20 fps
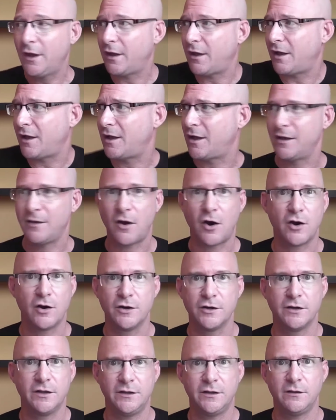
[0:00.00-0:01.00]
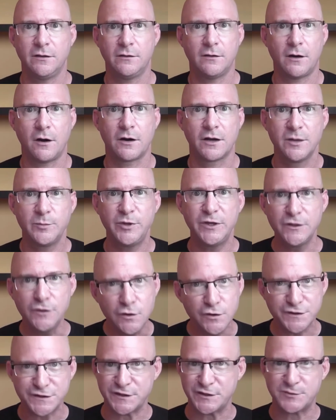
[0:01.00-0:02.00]
are going to be a
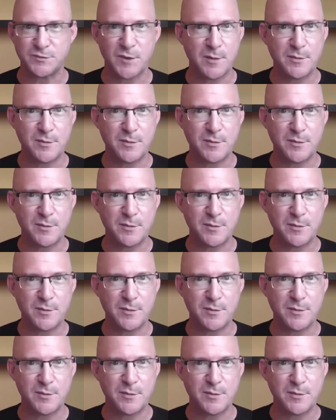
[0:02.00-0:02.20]
nuisance.